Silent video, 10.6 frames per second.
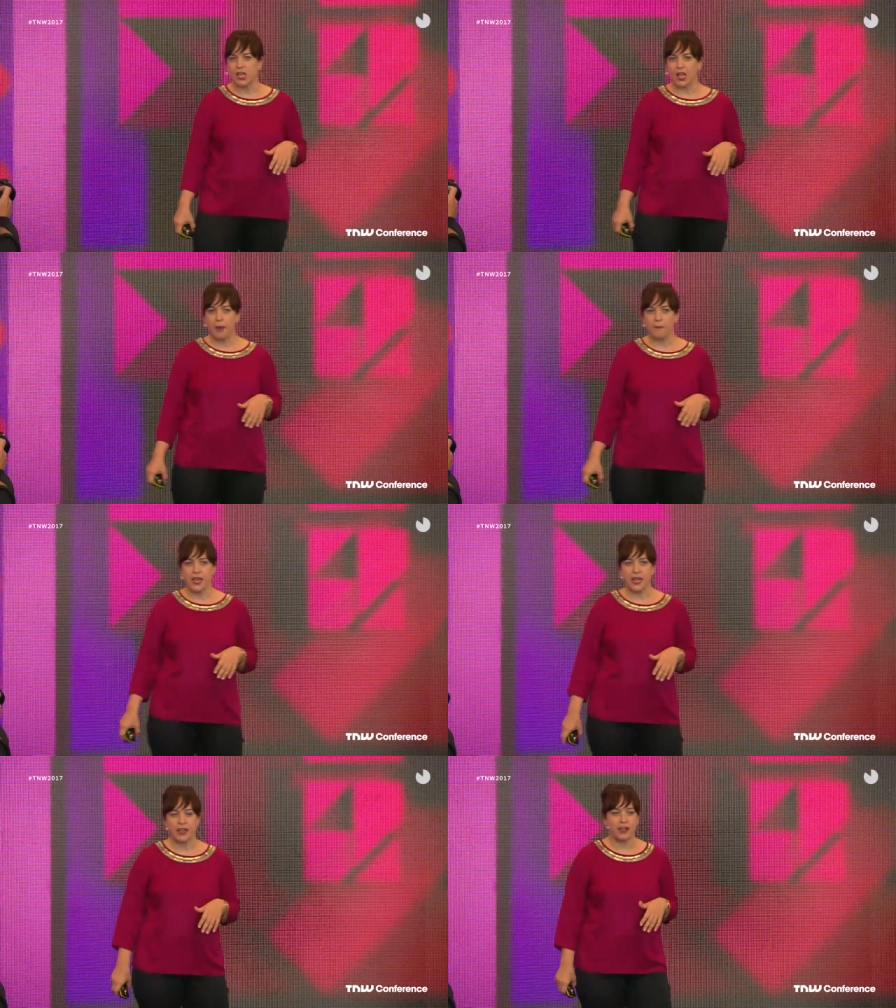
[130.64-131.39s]
a club
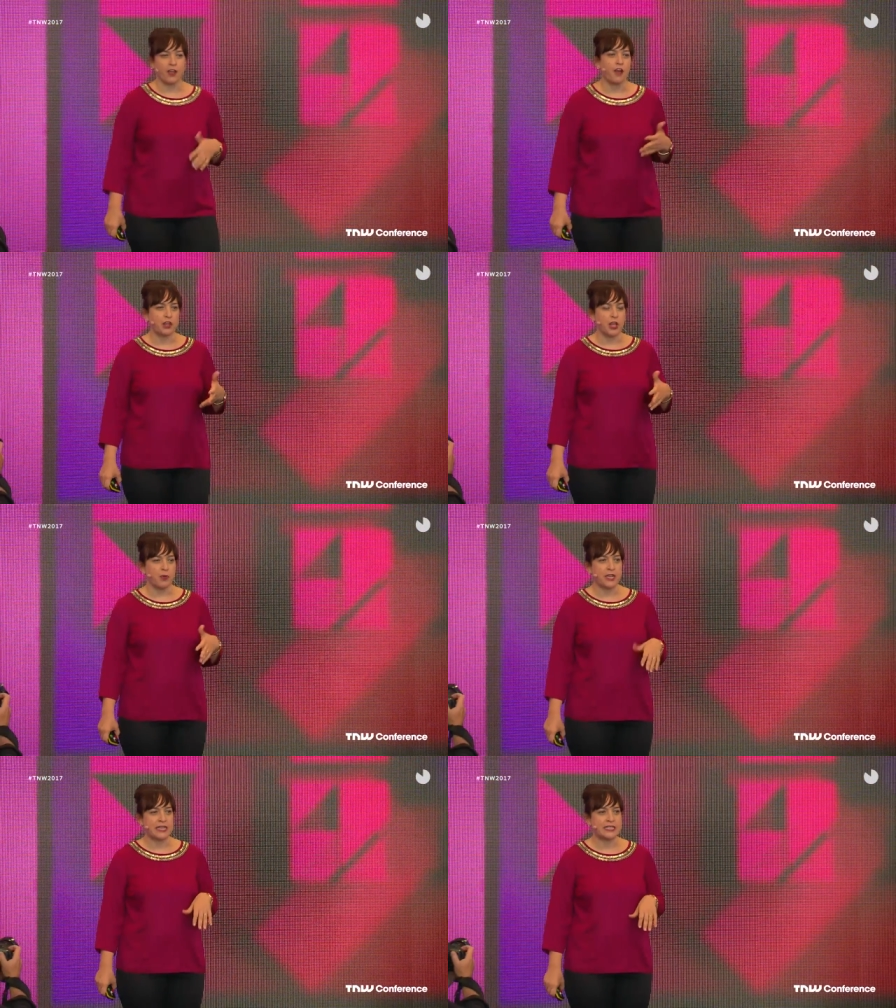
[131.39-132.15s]
on the
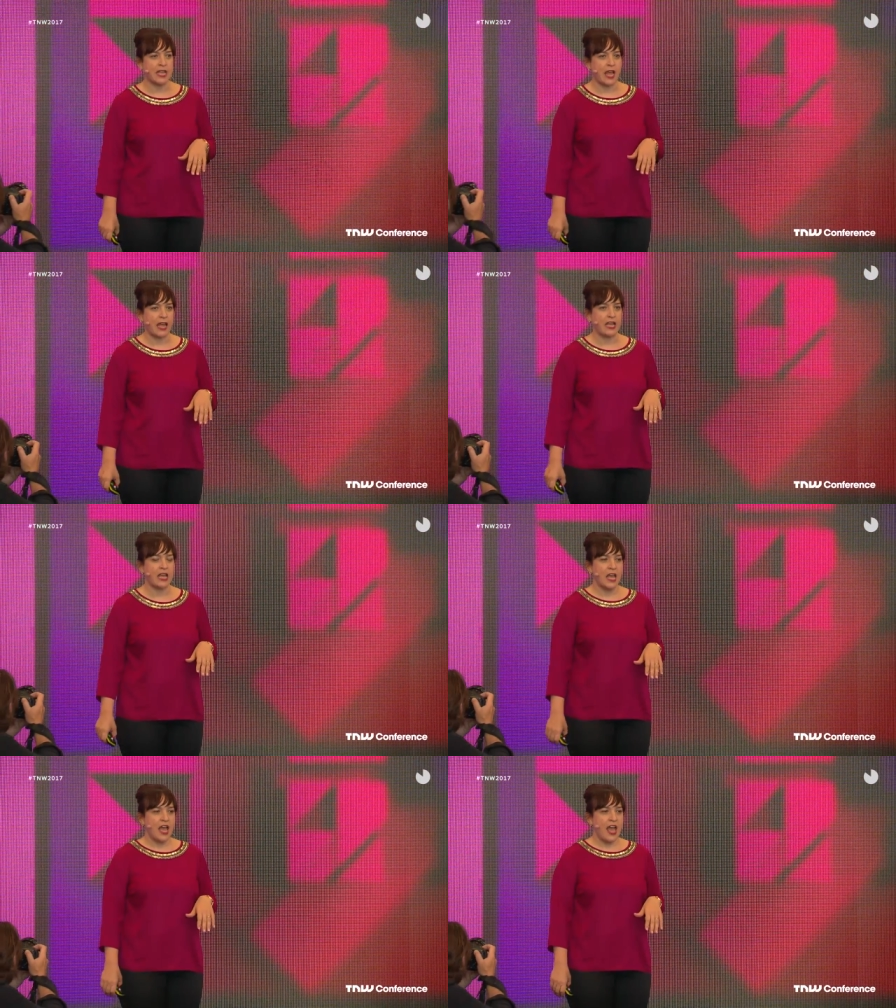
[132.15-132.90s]
Lower East Side.
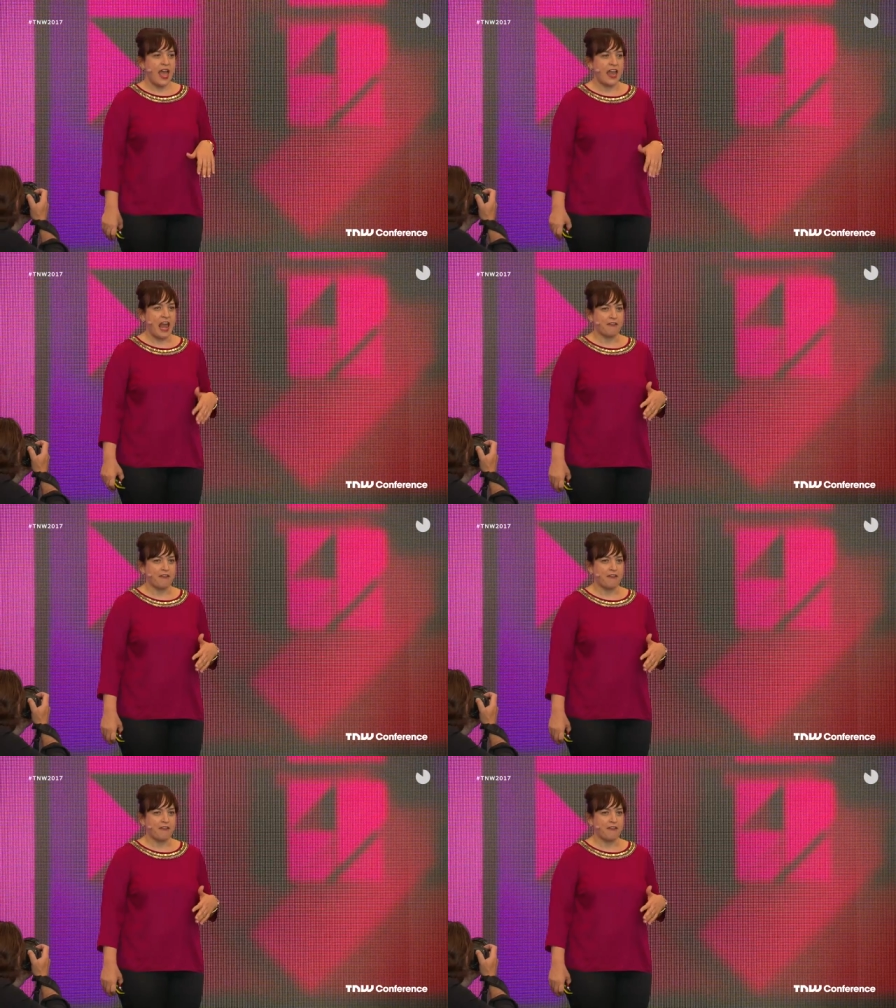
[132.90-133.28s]
And